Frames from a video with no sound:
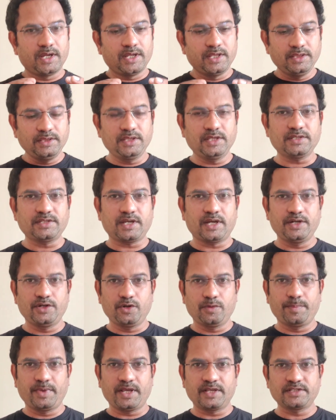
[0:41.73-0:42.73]
in the
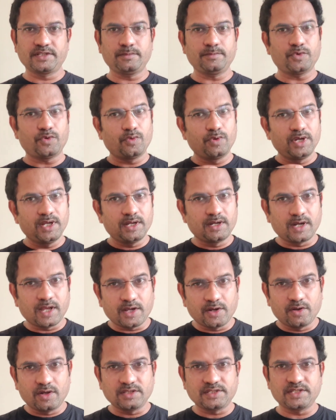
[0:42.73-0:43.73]
cytoplasm, only
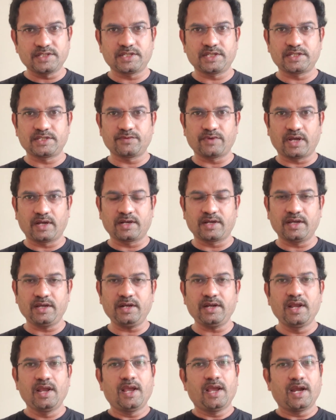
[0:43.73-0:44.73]
glycolysis is
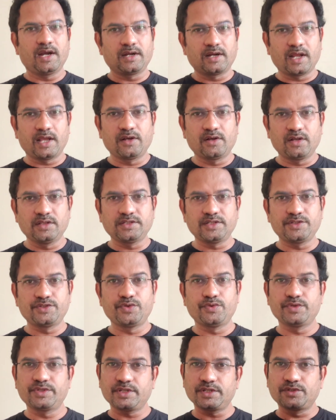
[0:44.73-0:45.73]
occur and glycolysis
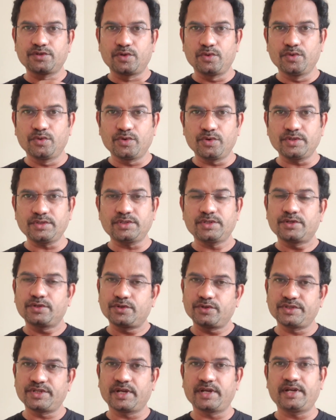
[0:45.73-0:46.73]
uses glucose
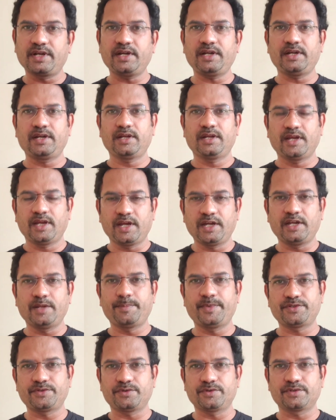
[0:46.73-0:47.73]
to generate
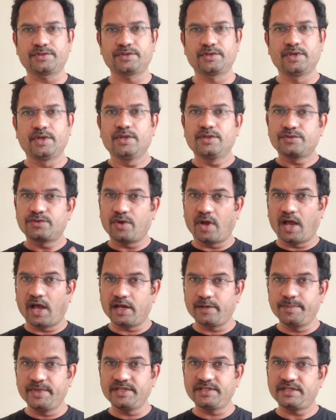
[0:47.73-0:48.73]
ATP source. So
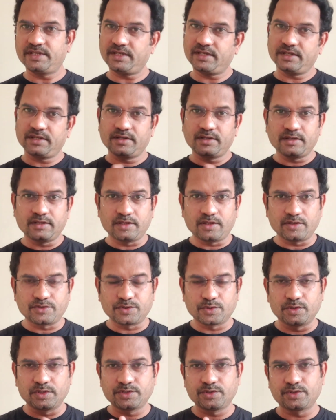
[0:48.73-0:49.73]
RBC, the
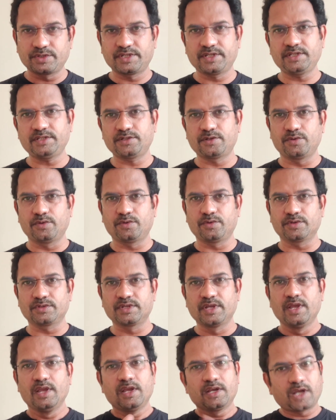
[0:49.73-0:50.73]
sole source is
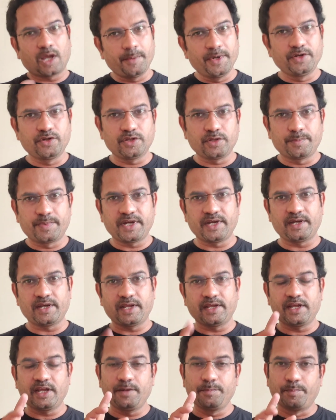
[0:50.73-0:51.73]
glucose. Coming to the brain,
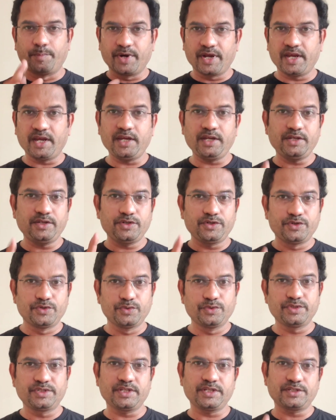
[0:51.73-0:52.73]
again brain
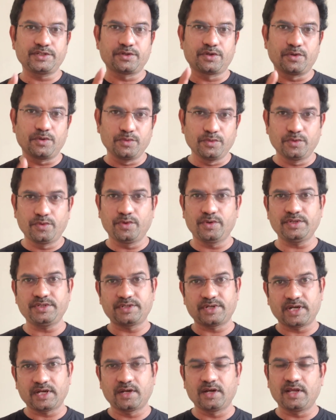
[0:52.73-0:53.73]
uses
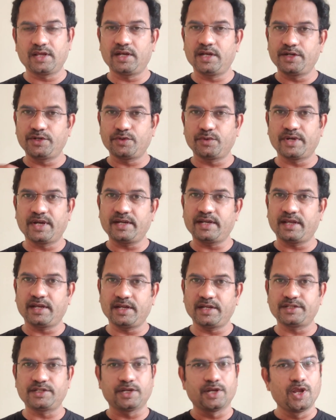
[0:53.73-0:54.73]
glucose regularly to get
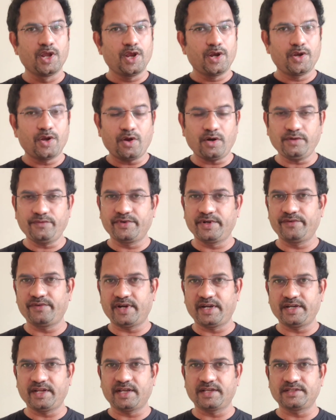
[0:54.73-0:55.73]
energy, not free
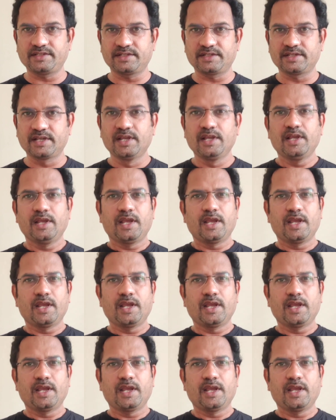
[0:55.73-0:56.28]
fatty acids.